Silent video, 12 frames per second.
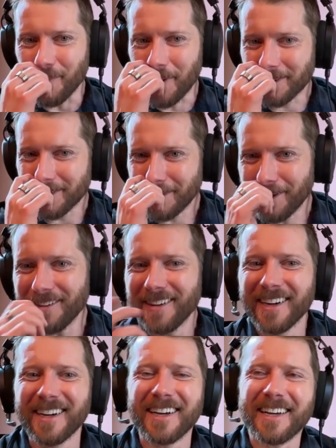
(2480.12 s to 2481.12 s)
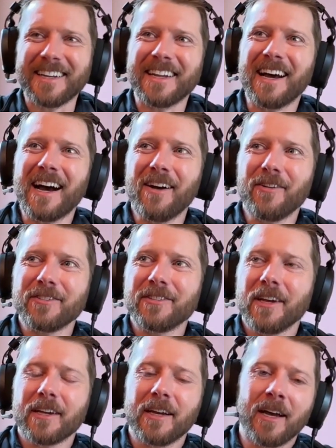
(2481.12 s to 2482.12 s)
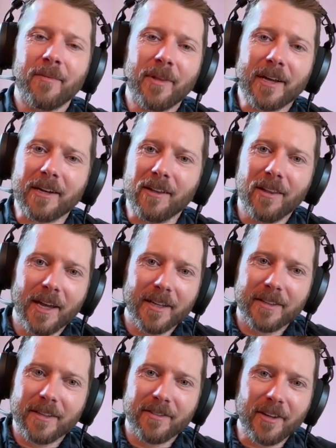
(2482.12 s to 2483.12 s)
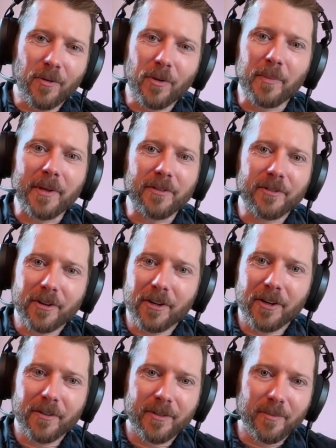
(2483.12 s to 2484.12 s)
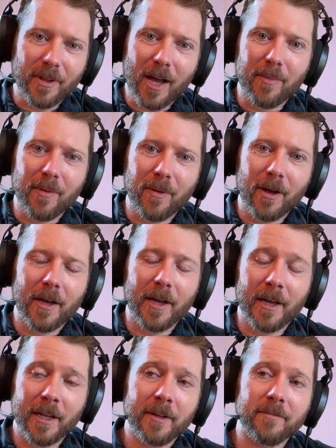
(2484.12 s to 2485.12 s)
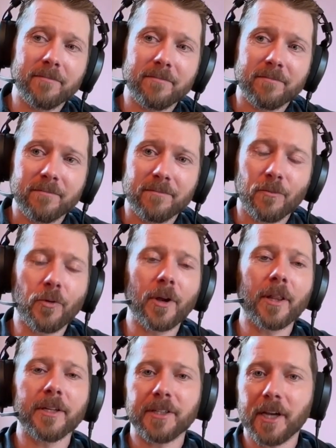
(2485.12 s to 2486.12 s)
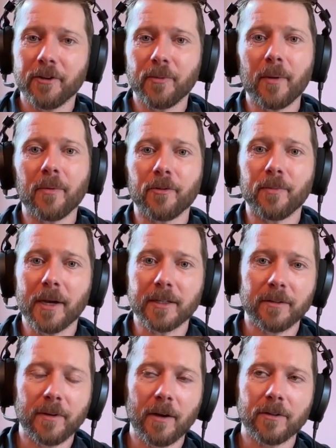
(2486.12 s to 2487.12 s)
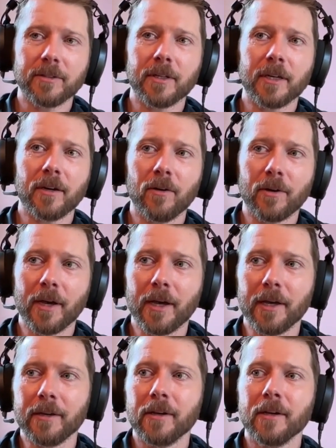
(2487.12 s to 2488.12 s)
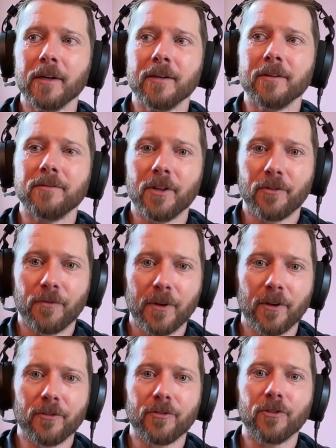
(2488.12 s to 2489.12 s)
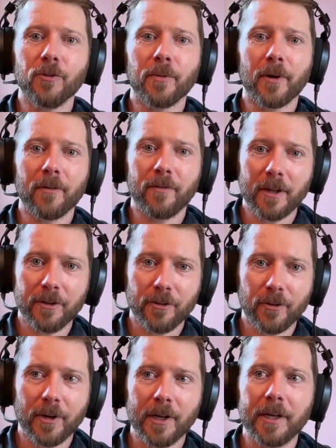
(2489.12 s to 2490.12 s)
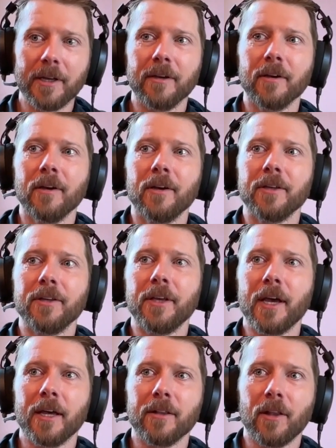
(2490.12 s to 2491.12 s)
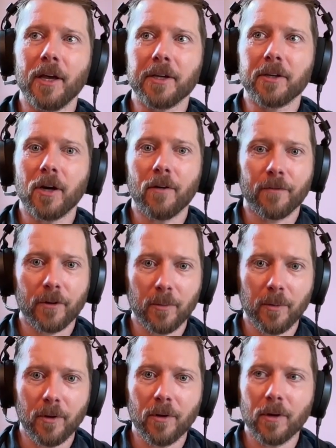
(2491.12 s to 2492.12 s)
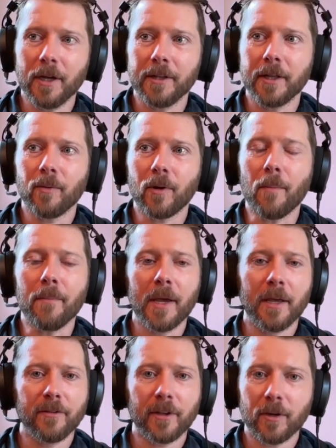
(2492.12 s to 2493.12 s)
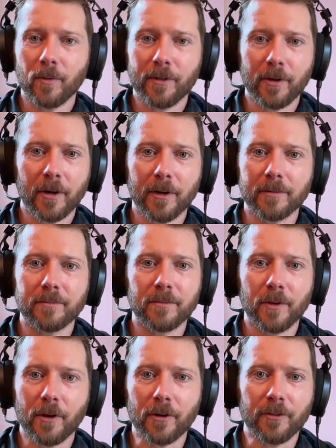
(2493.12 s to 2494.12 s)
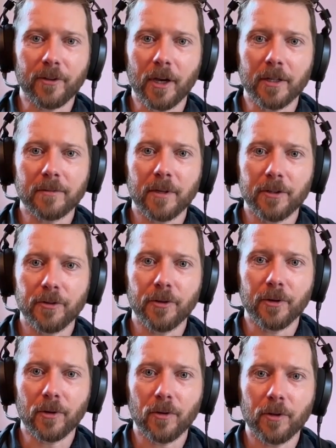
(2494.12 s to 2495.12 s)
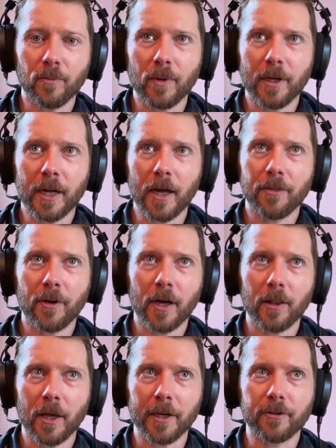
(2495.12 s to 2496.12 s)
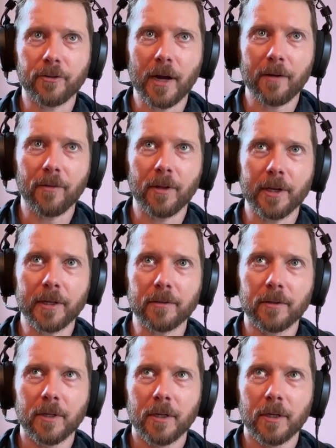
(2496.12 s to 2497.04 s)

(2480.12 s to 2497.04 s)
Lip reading: Mexico. And I was like, I'm not gonna like this. I don't want to be served. Blah blah blah. And it really changed my perspective. I was like, okay, this feels super adventure-y, yet like comfortable. And they were amazing with our son, a 2-year-old. And I thought like traveling,